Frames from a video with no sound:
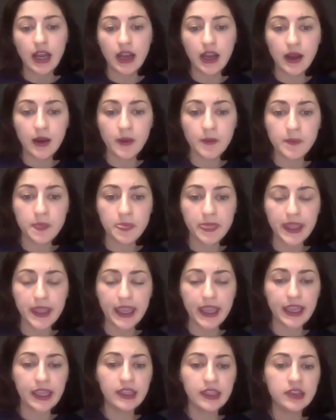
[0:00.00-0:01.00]

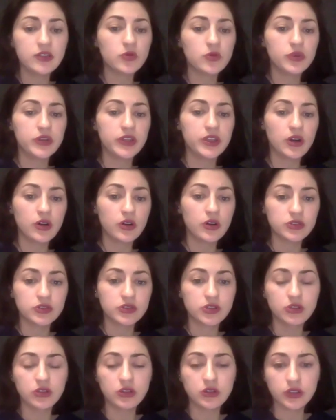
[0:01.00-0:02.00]
And we
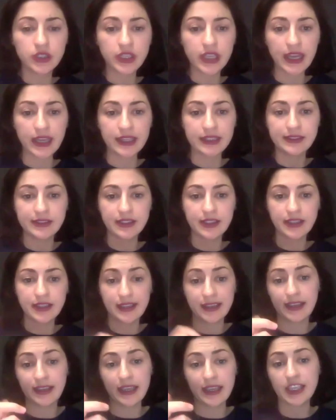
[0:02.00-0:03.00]
also look at
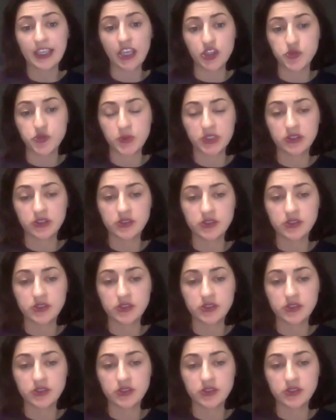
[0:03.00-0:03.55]
engagement.